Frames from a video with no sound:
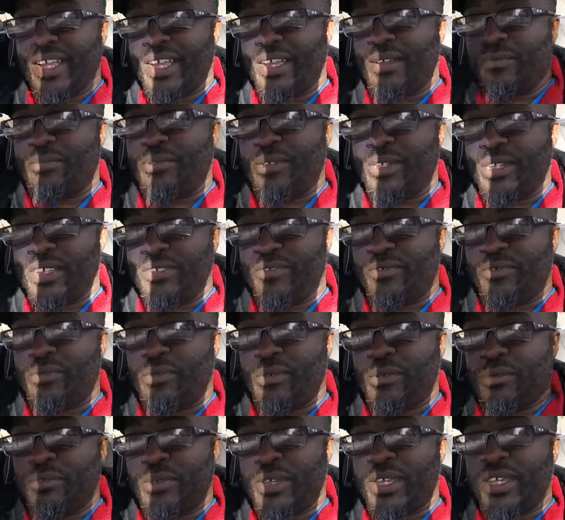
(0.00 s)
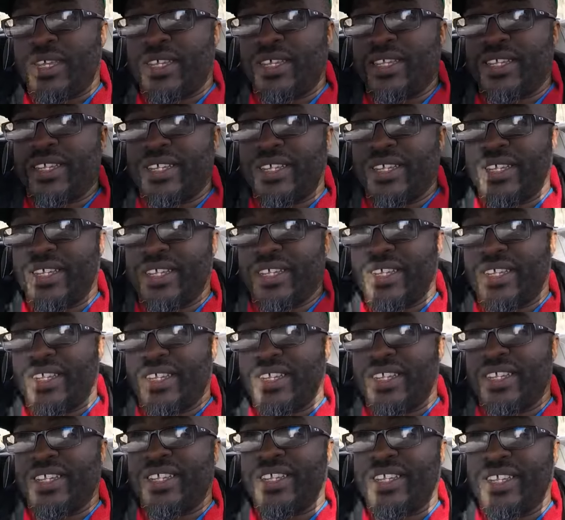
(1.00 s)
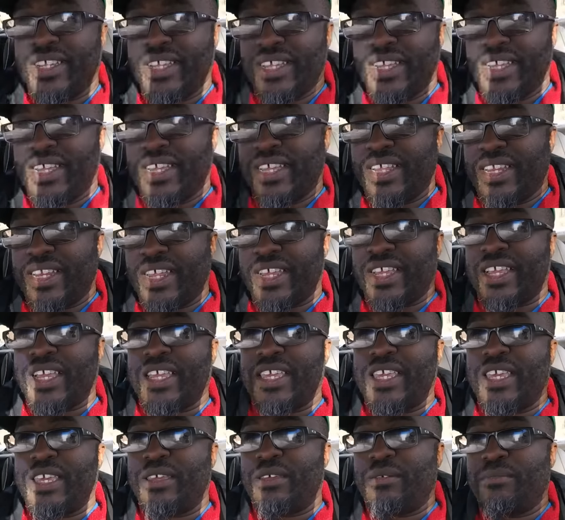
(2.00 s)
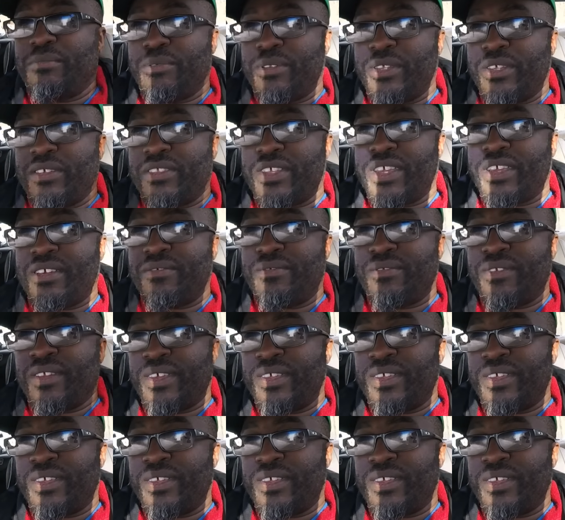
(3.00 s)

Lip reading: Unbelievable, man. Like, I can't even believe that